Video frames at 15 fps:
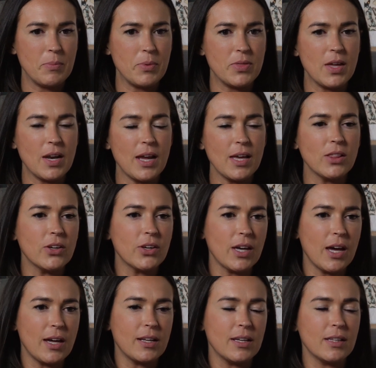But then I look
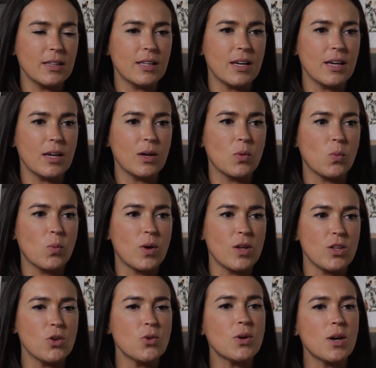at it like
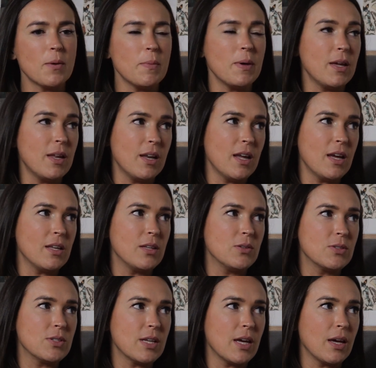when you come in and
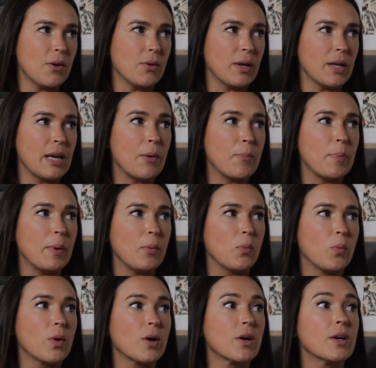you say, okay, now, but
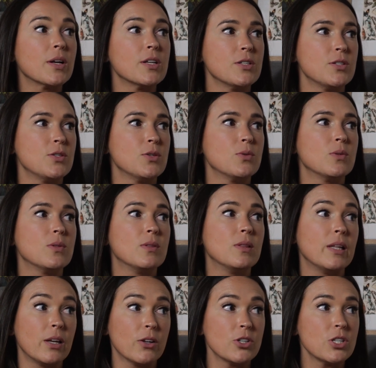we're going to do
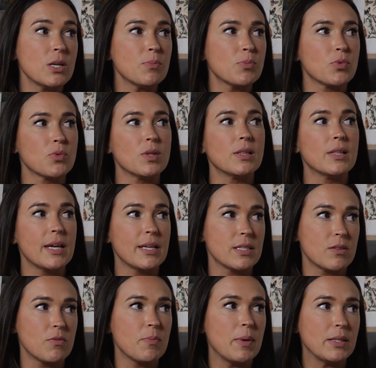leadership through the
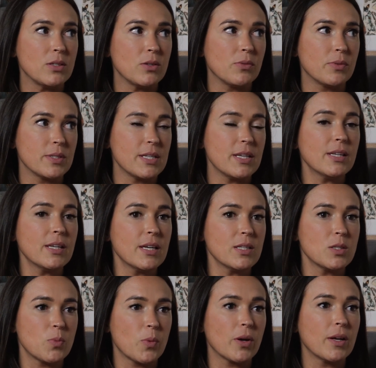lens of mental
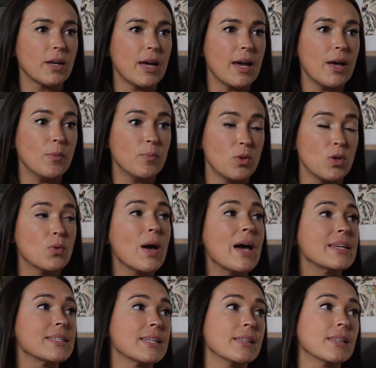resilience. We're going to help you
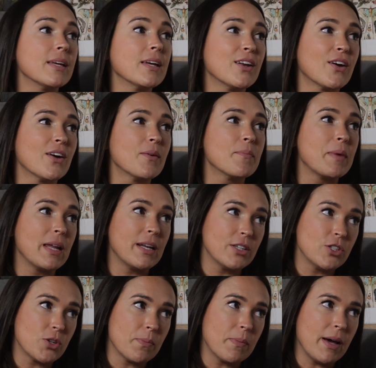as a leader
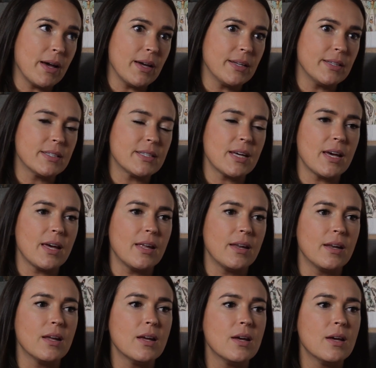manage your mind
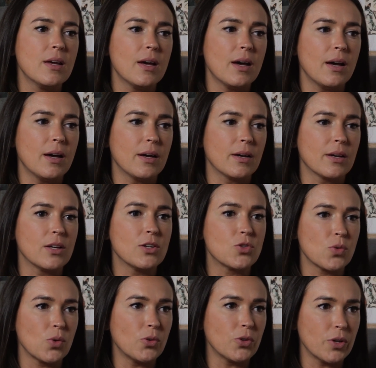and yeah. uh,
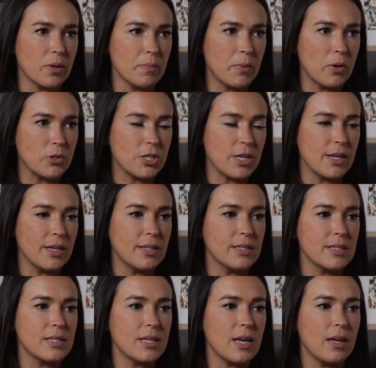control your emotions